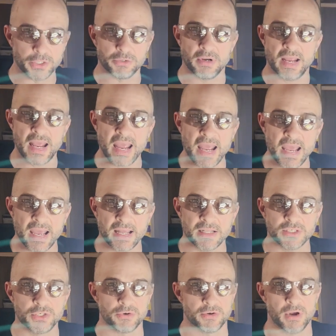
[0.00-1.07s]
your
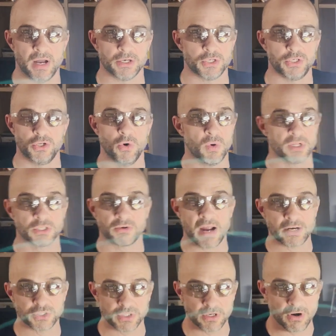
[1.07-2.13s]
hands. You don't want to
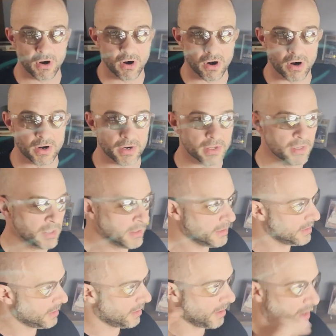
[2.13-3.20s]
scratch the card.
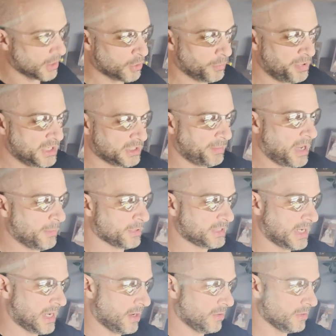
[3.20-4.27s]
Onto a piece of paper
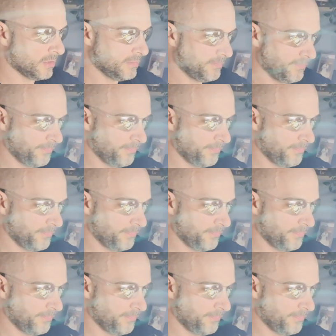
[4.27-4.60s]
towel,